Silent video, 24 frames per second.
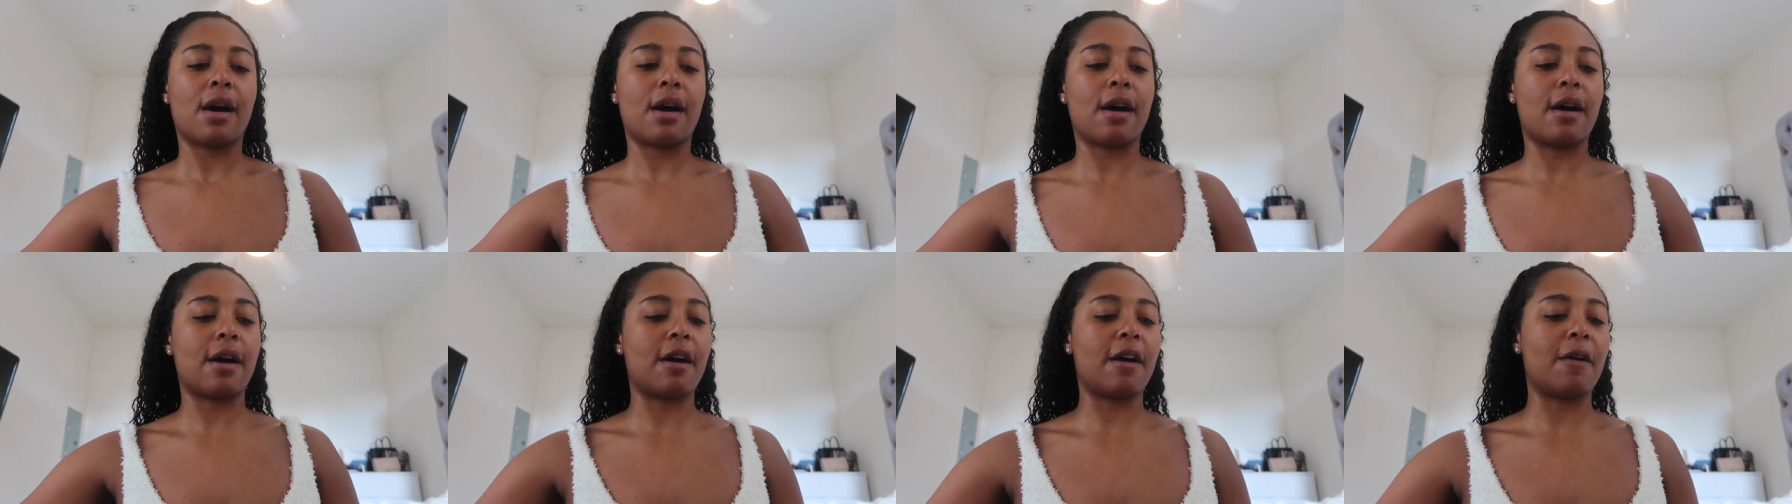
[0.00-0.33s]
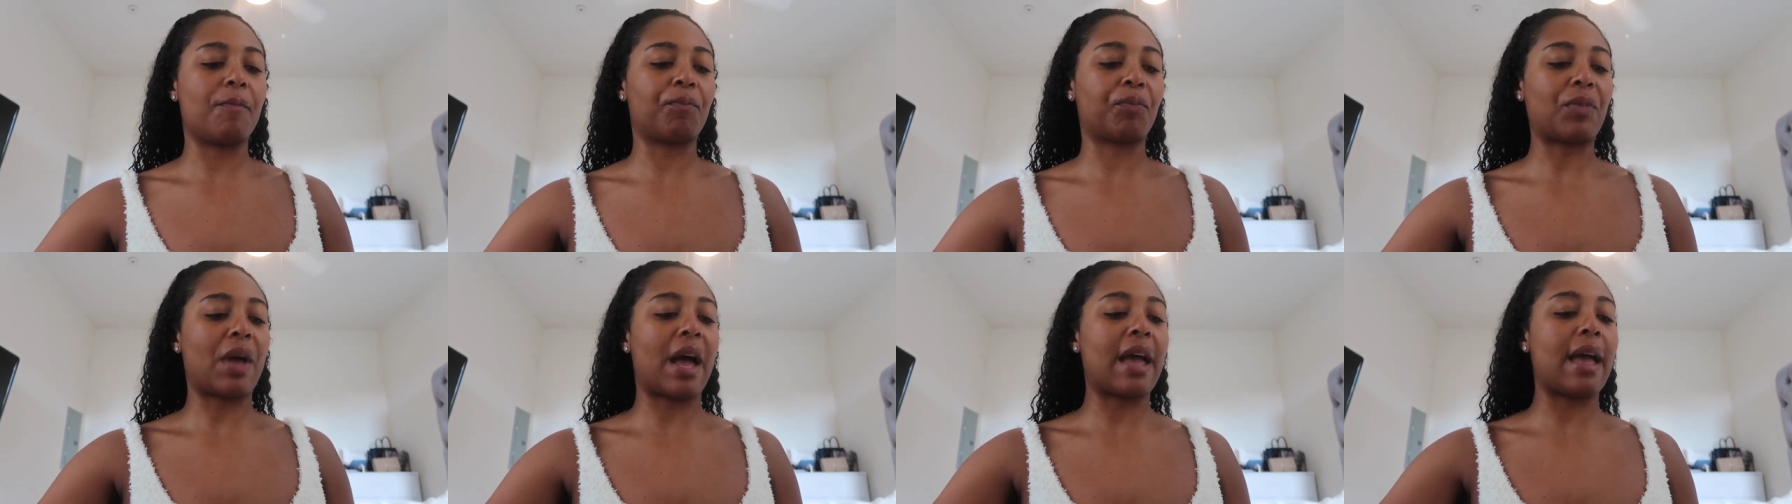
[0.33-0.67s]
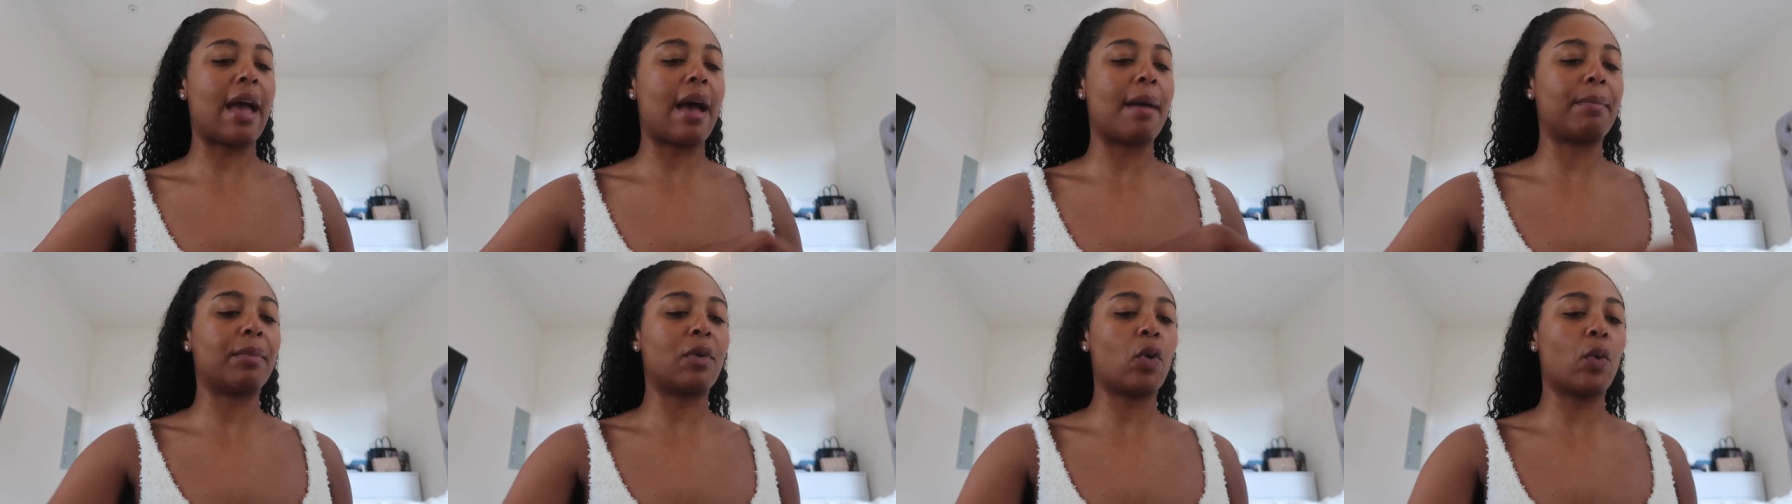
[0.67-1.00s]
um, I
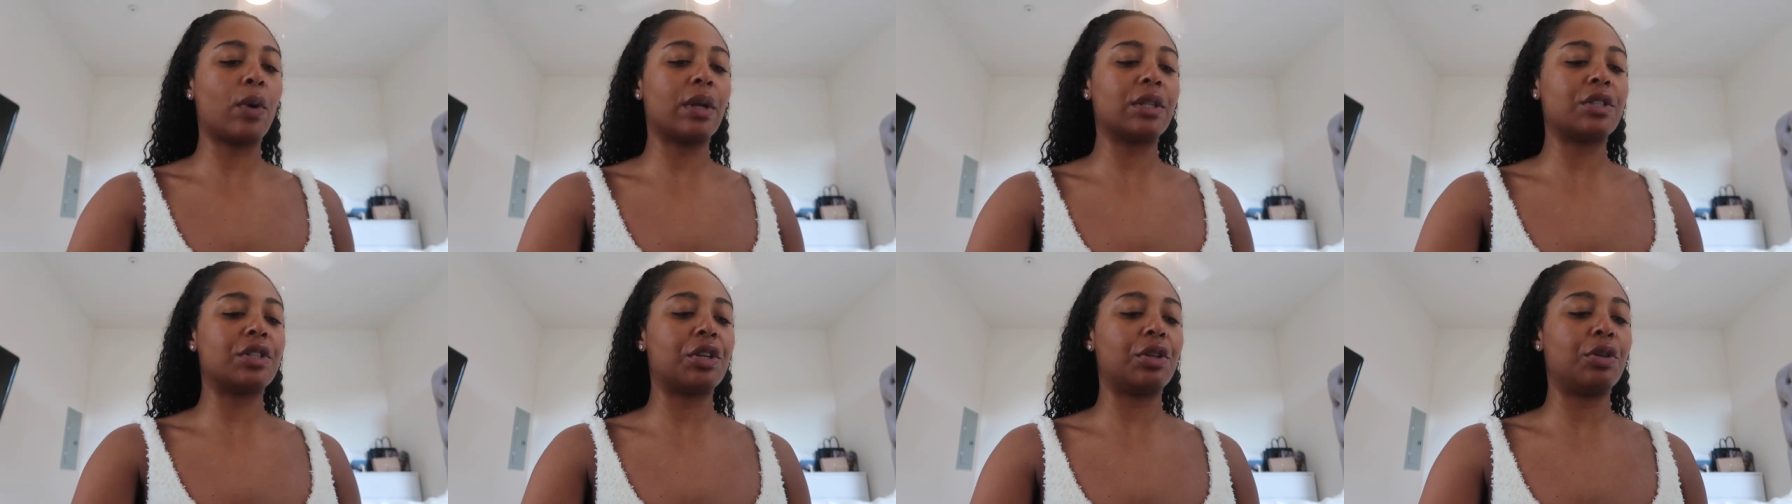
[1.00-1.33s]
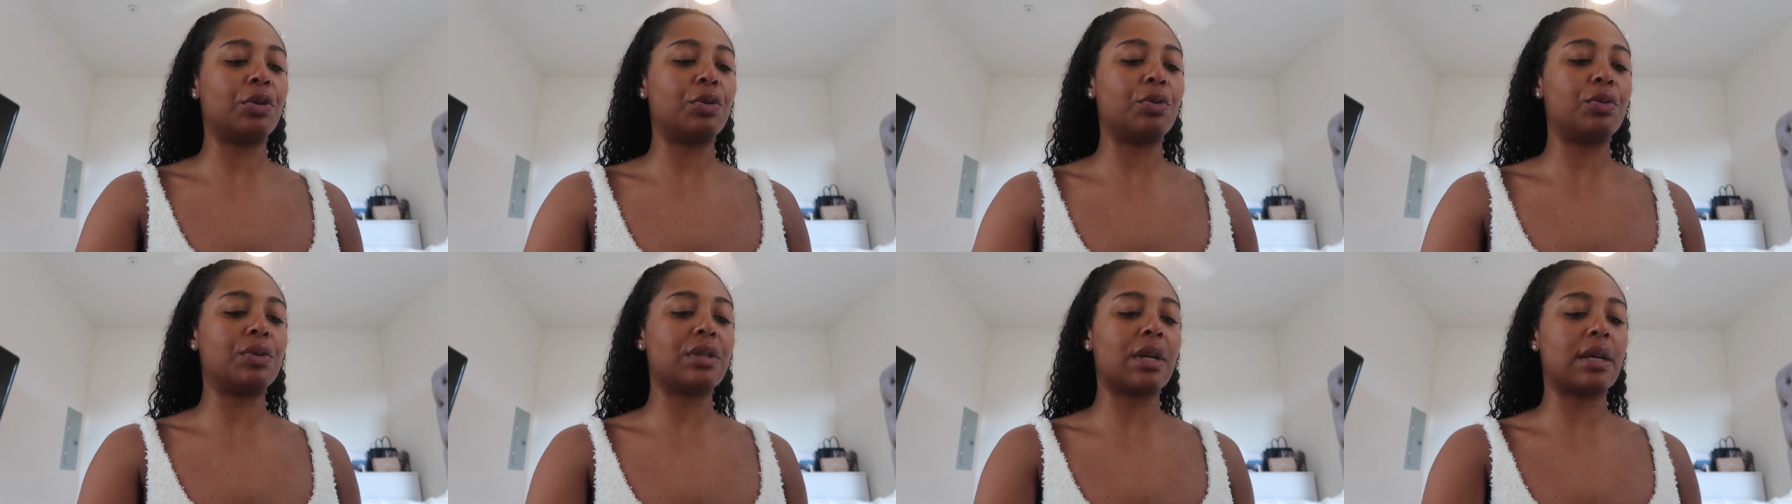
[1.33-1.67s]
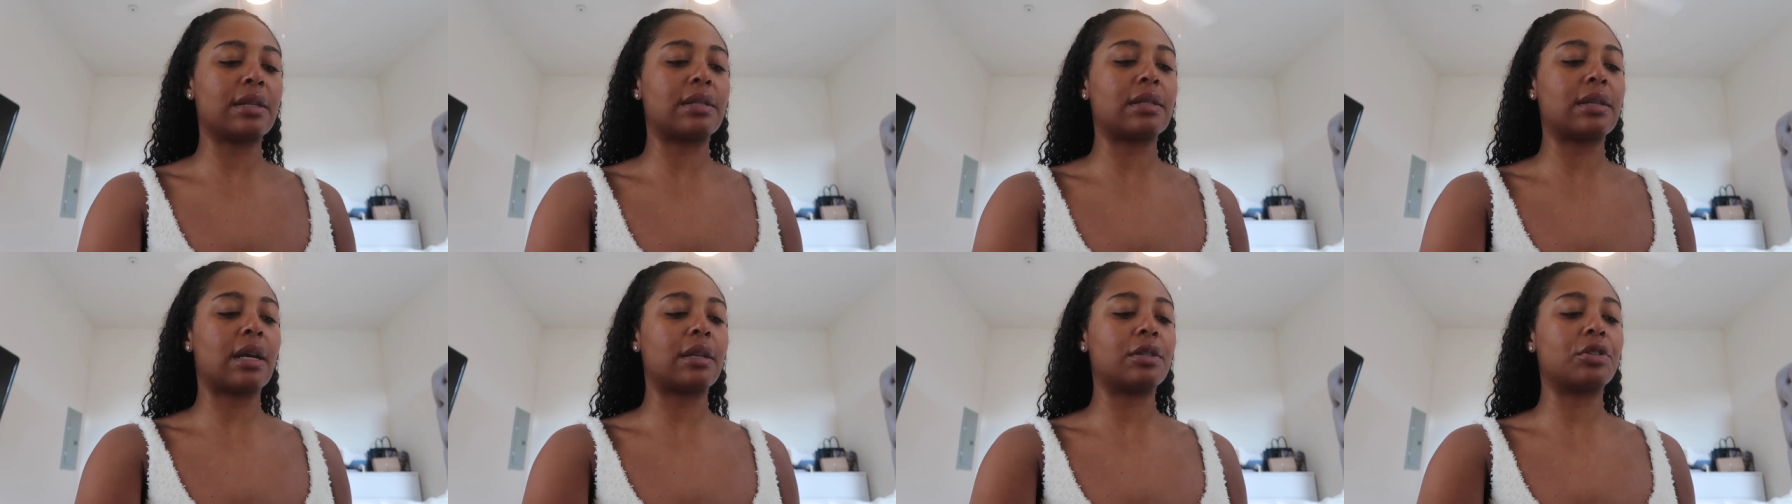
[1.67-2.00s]
am going to use a
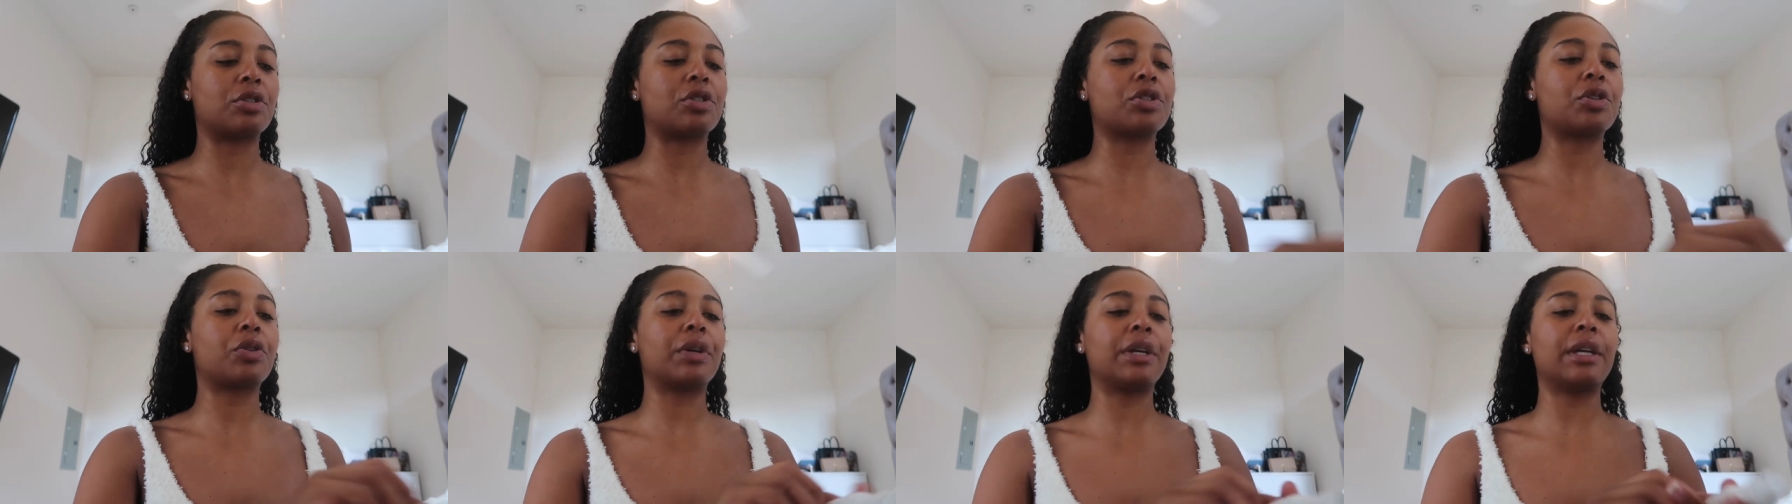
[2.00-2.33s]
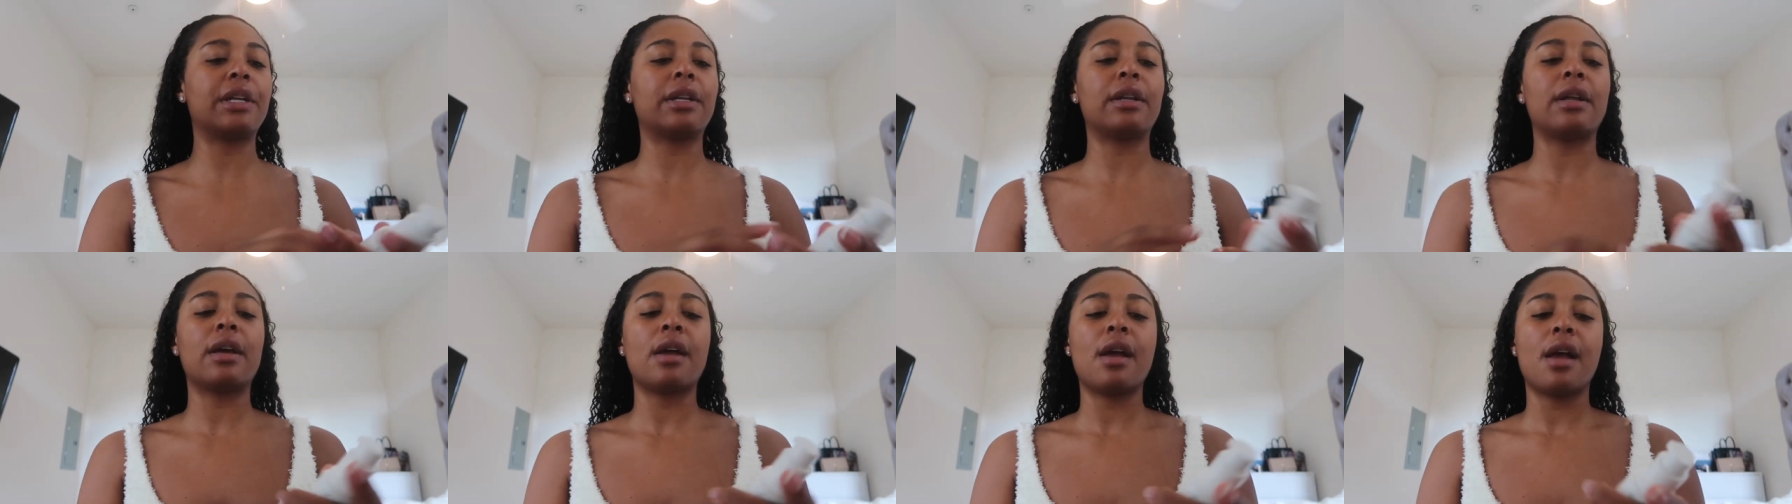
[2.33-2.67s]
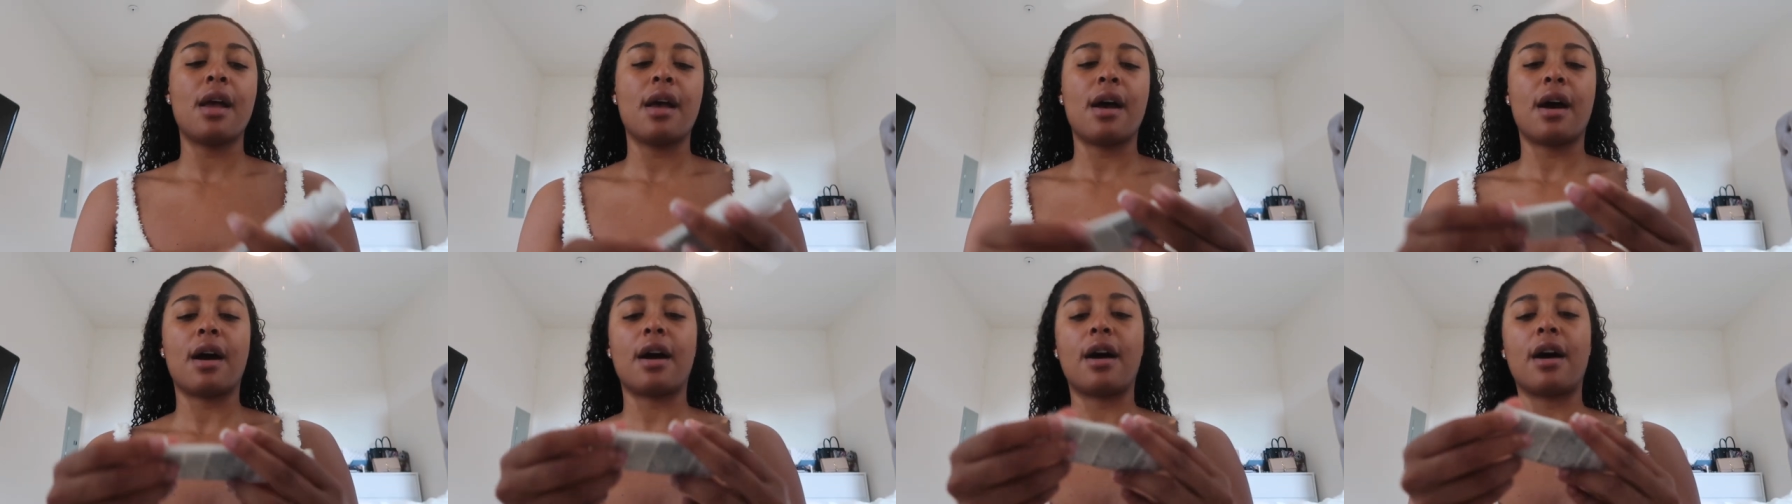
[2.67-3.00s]
sunscreen.
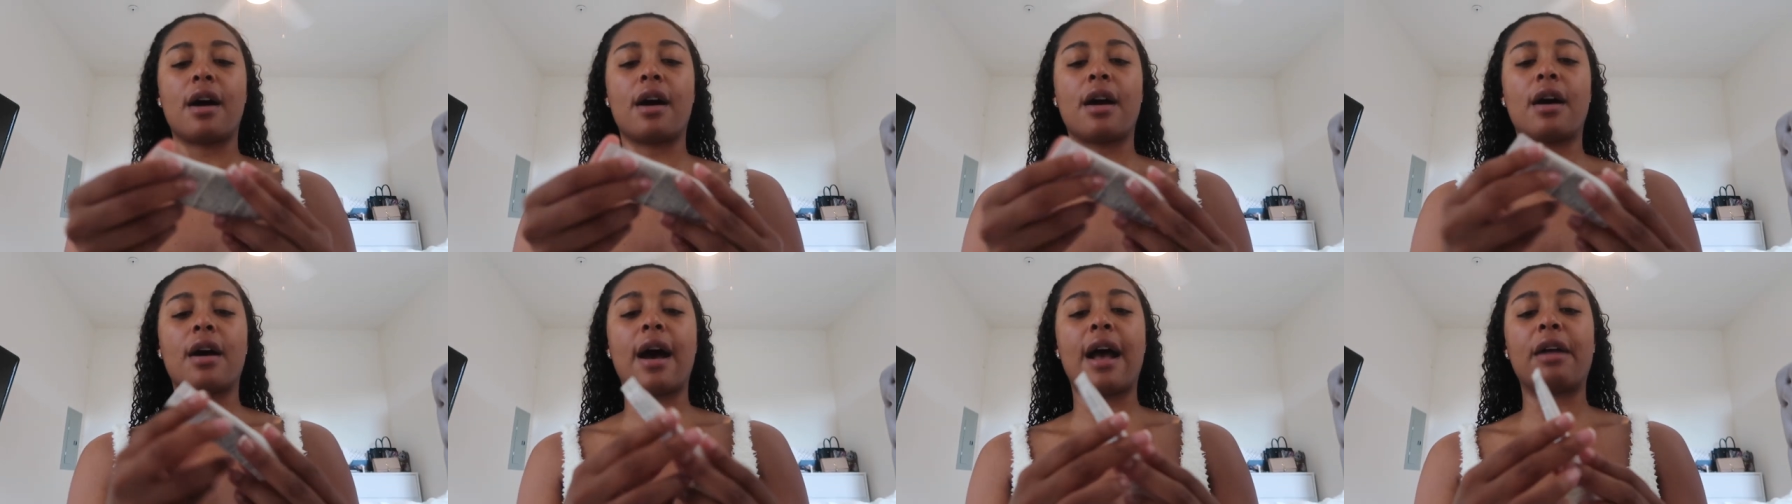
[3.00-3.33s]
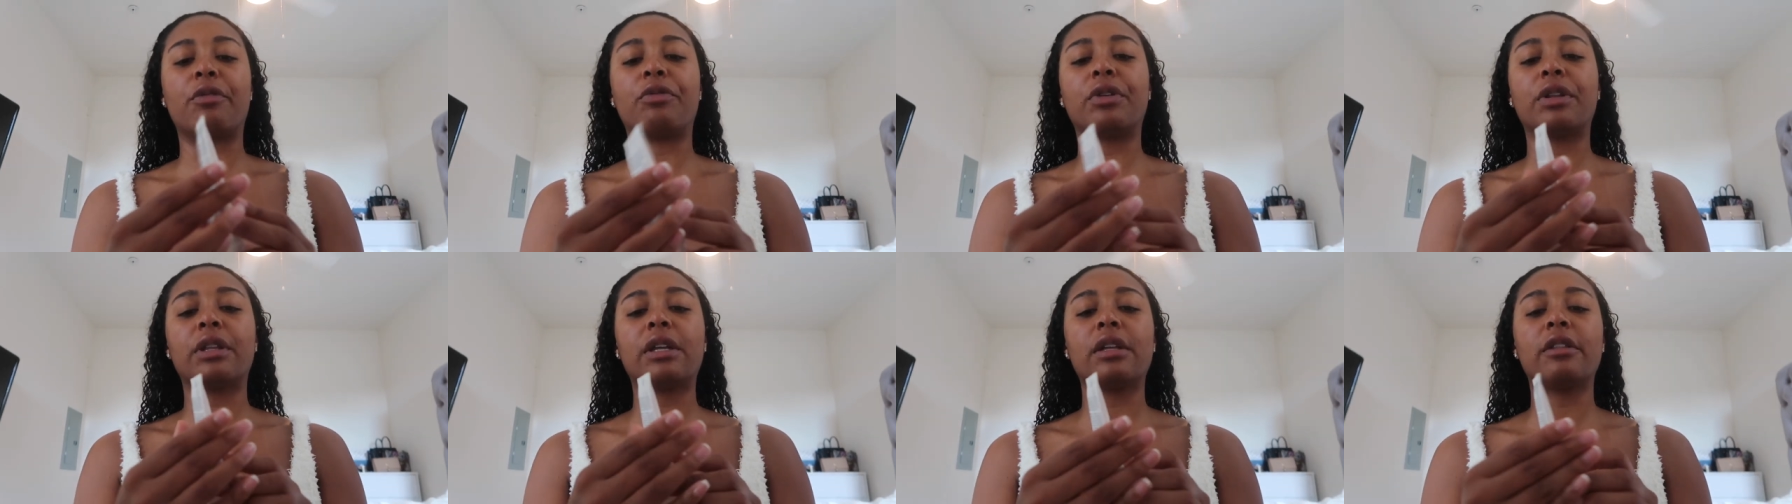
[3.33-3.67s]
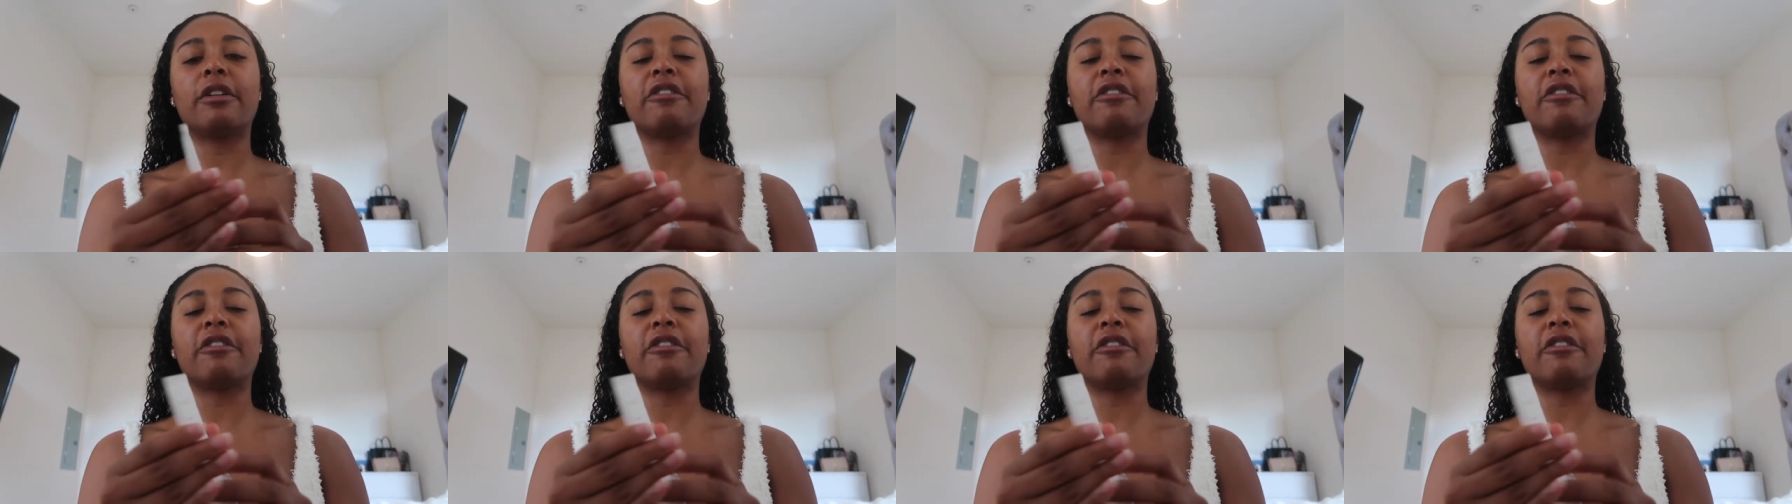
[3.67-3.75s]
Uh, I really